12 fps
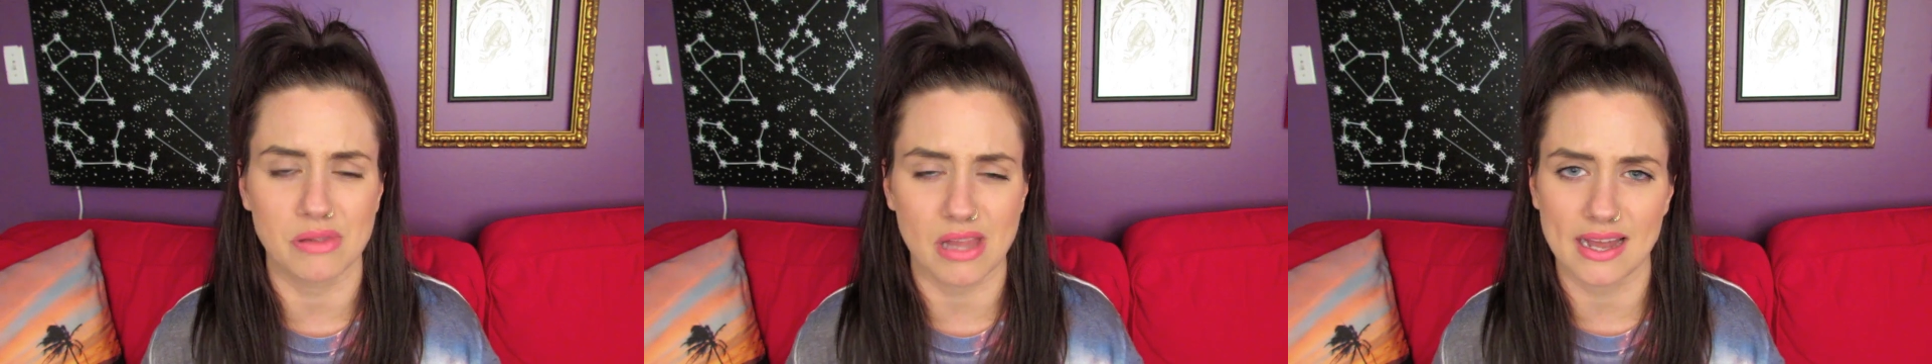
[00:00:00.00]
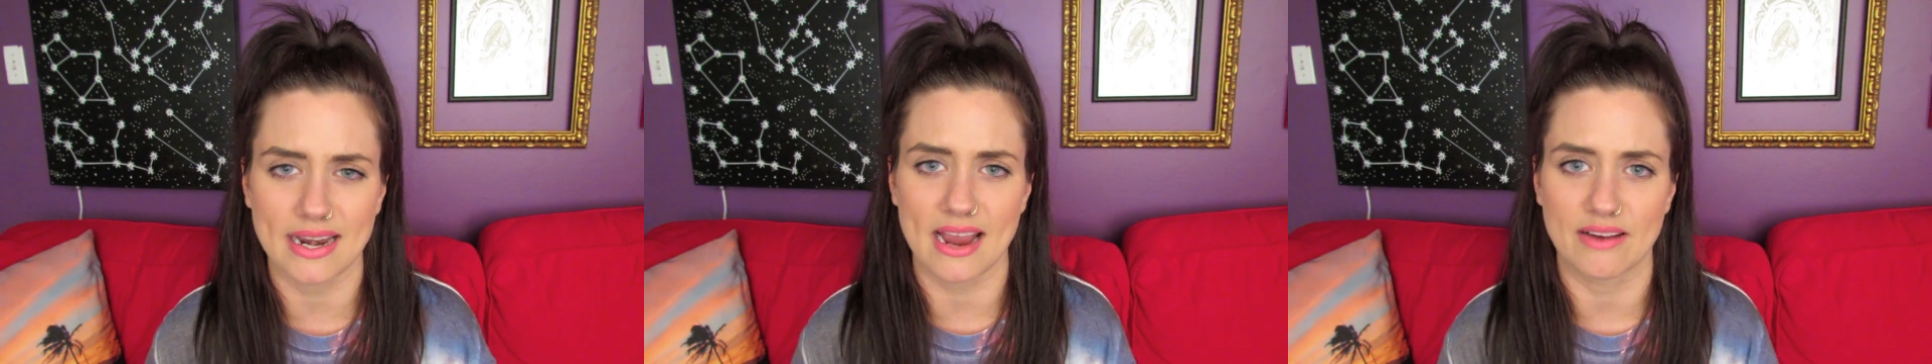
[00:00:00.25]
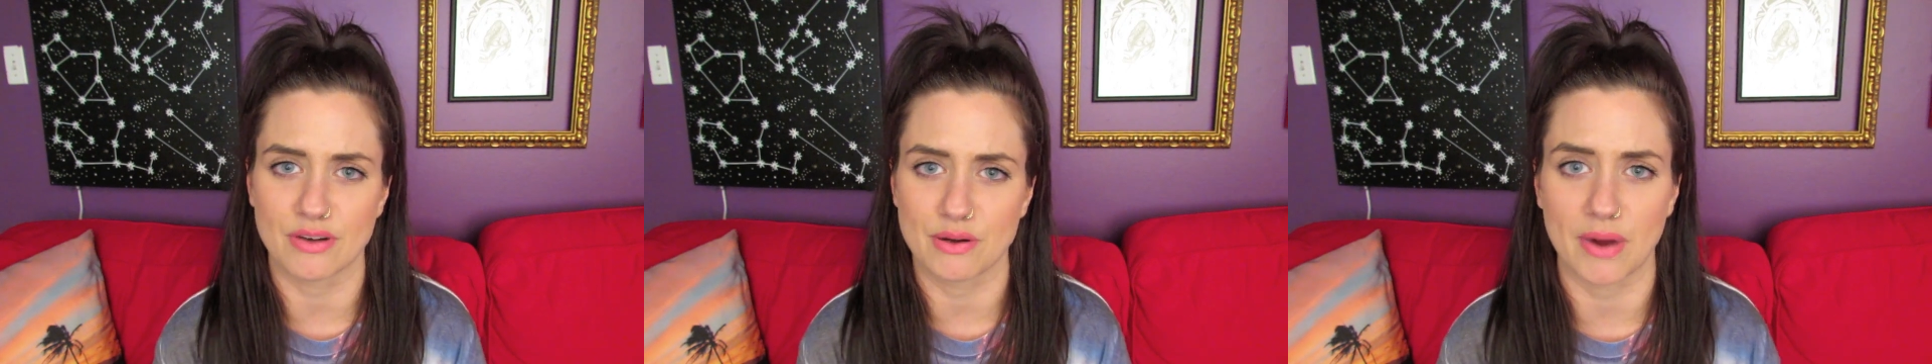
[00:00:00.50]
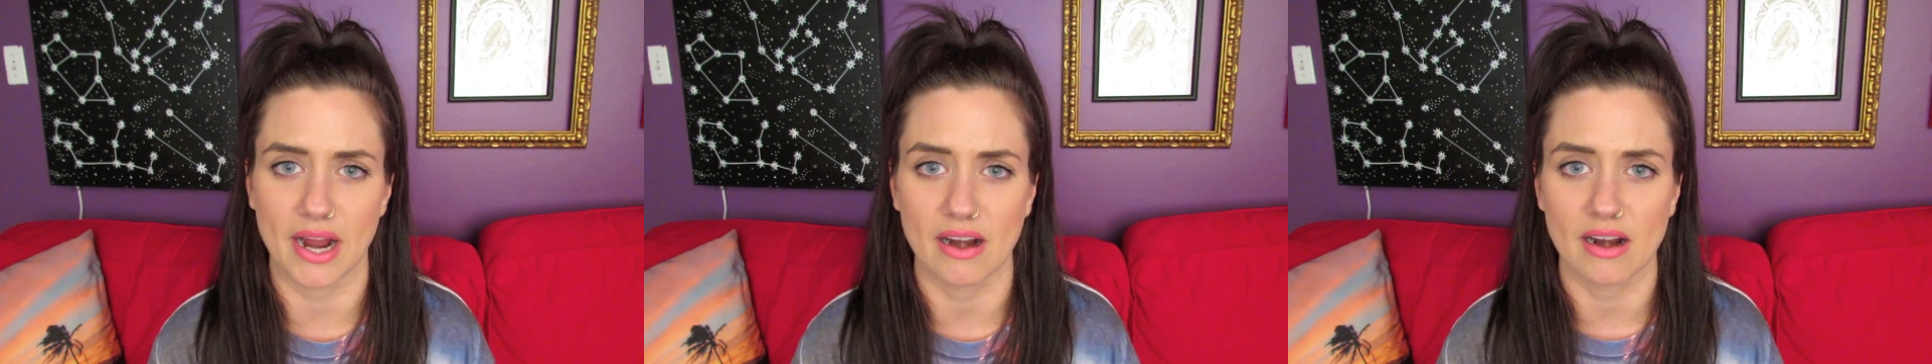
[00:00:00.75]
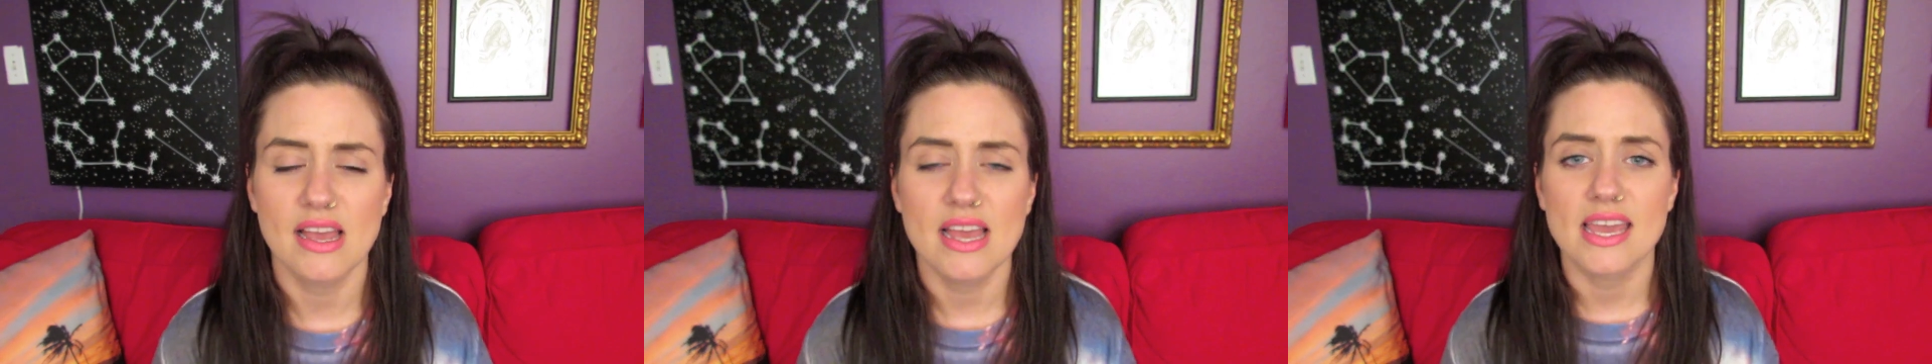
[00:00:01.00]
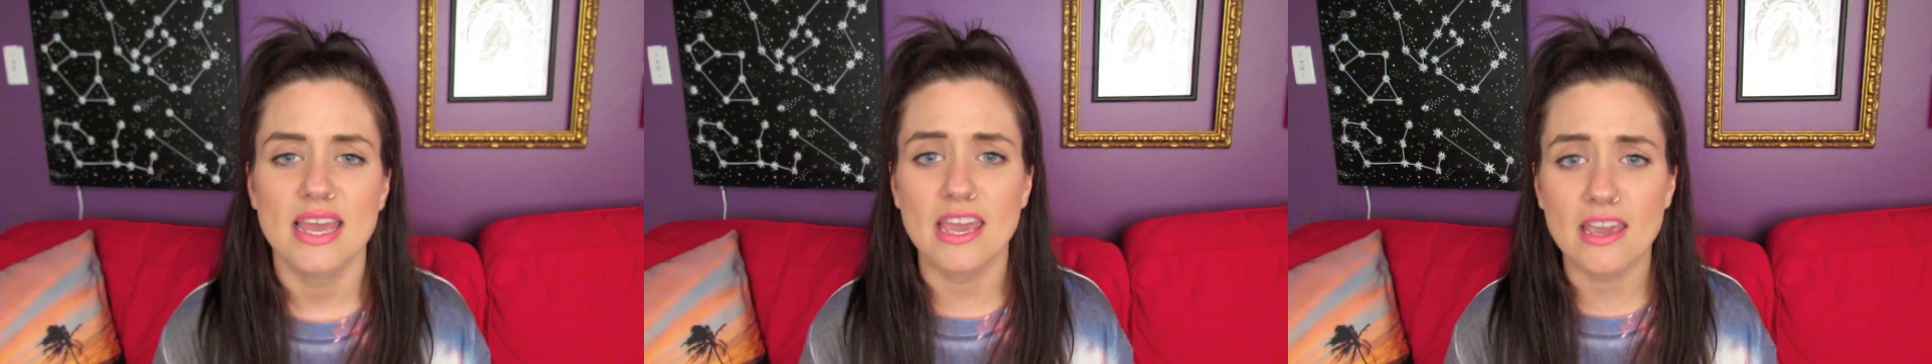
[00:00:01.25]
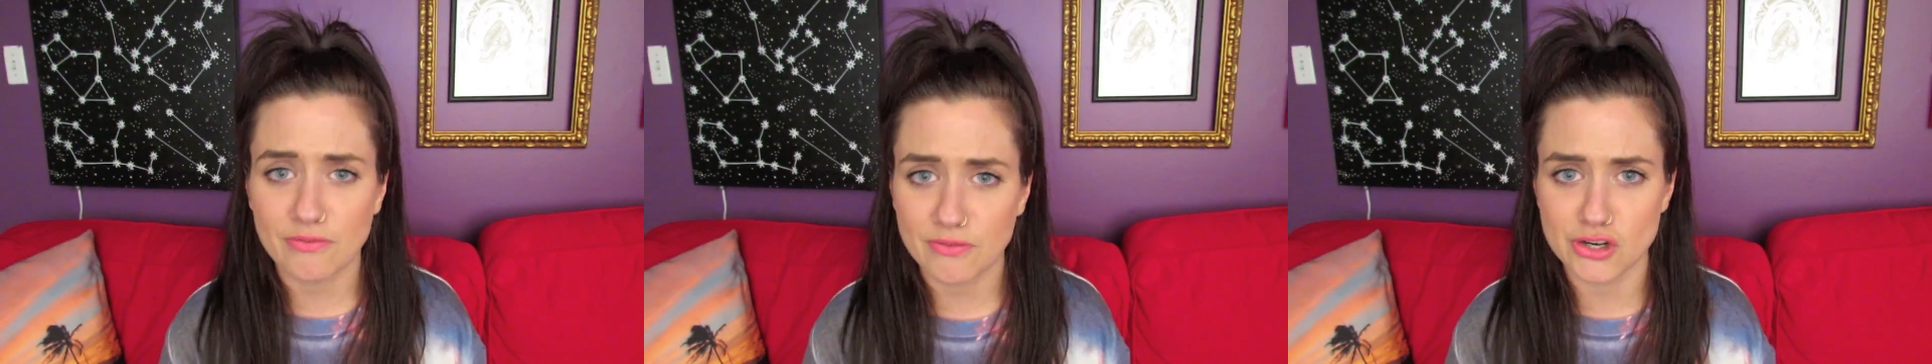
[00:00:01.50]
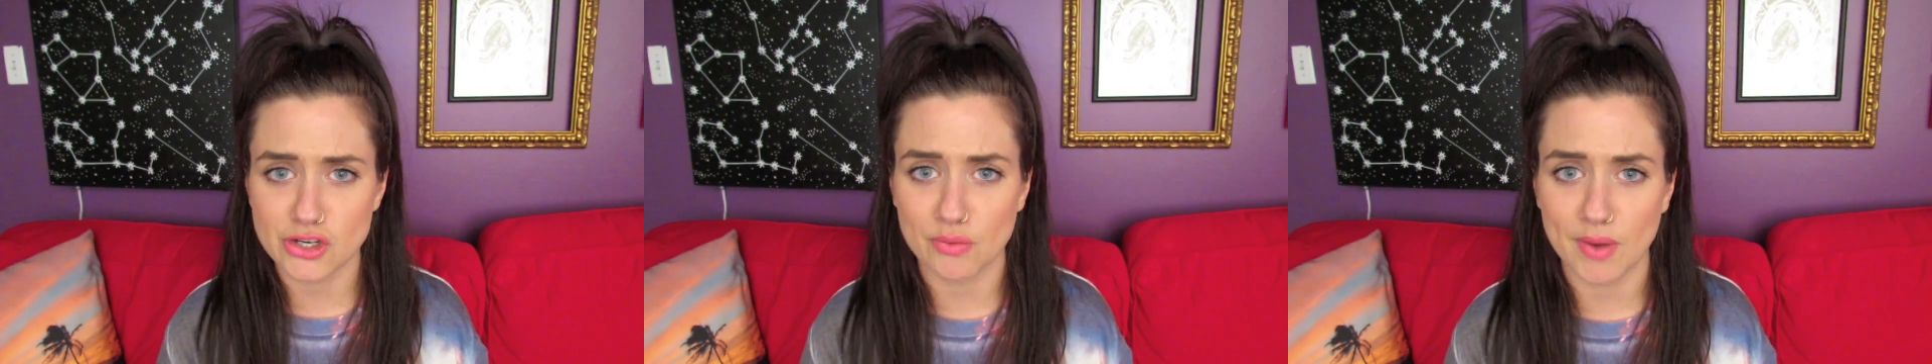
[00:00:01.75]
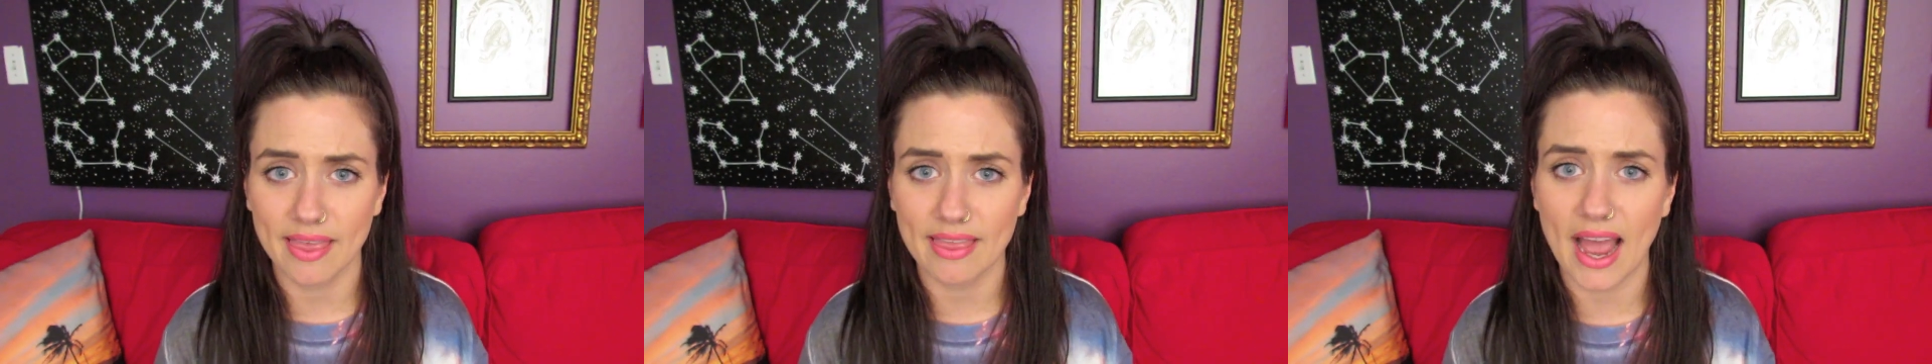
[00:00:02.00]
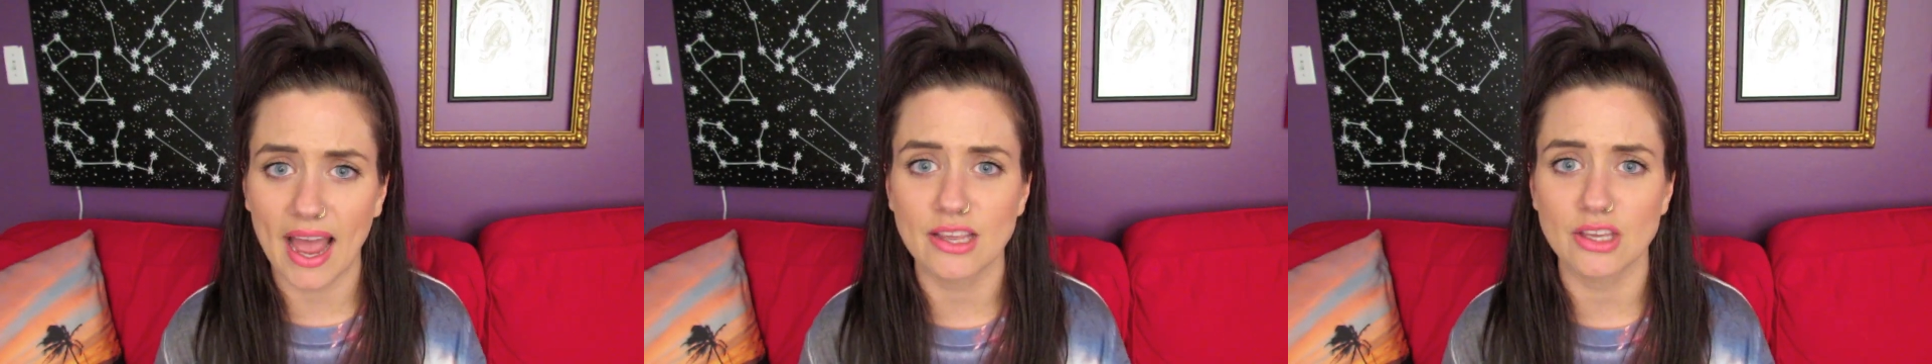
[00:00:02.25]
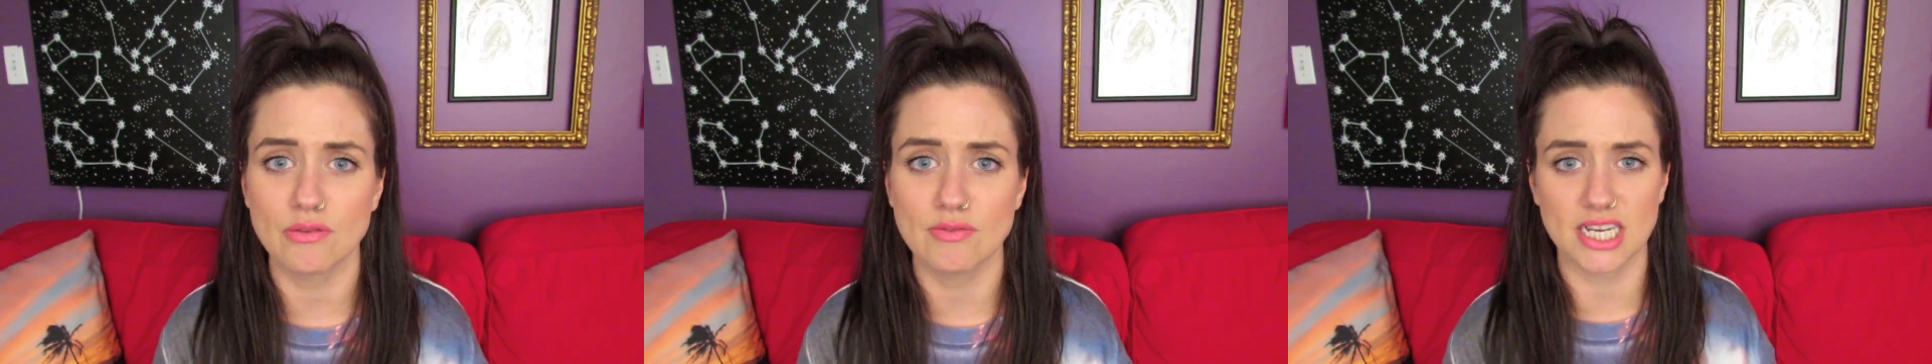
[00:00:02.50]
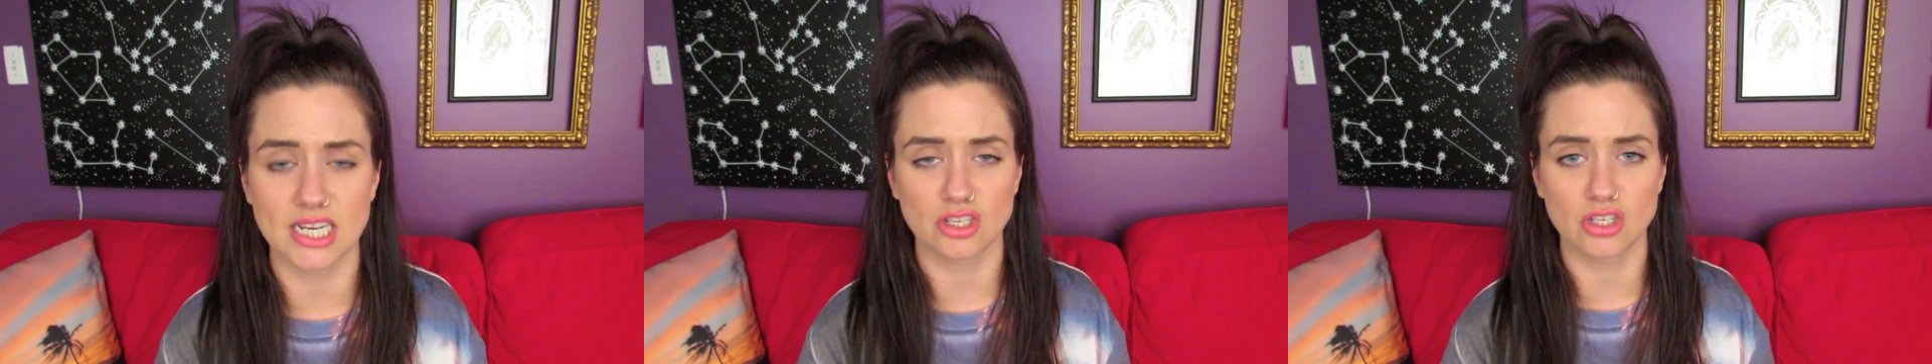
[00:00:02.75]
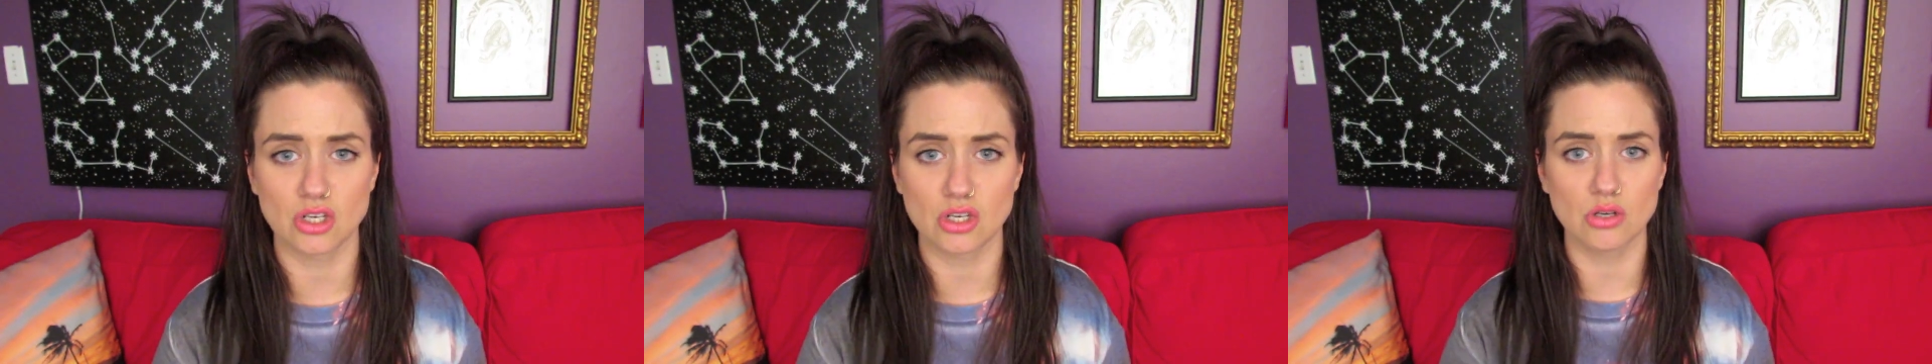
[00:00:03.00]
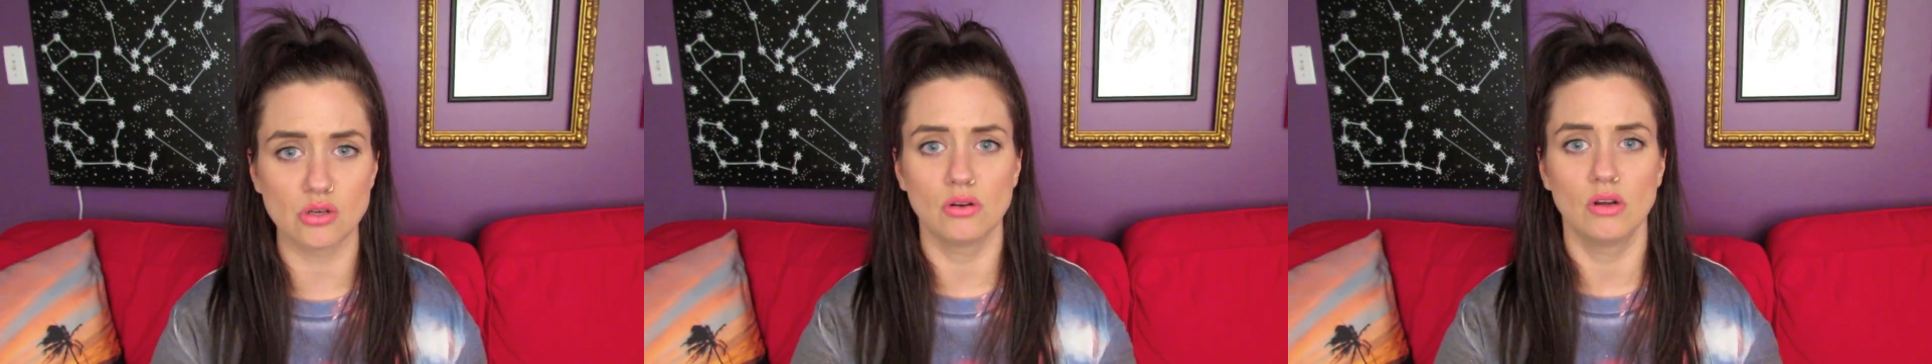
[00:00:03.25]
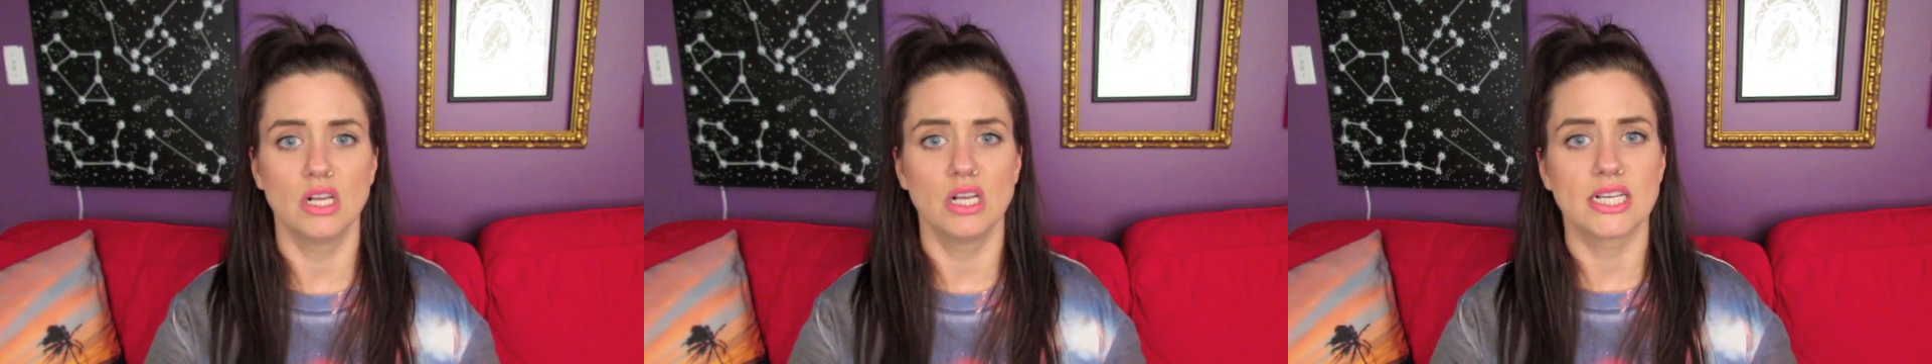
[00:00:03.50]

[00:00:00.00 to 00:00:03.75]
blood everywhere. If you're doing that, you need to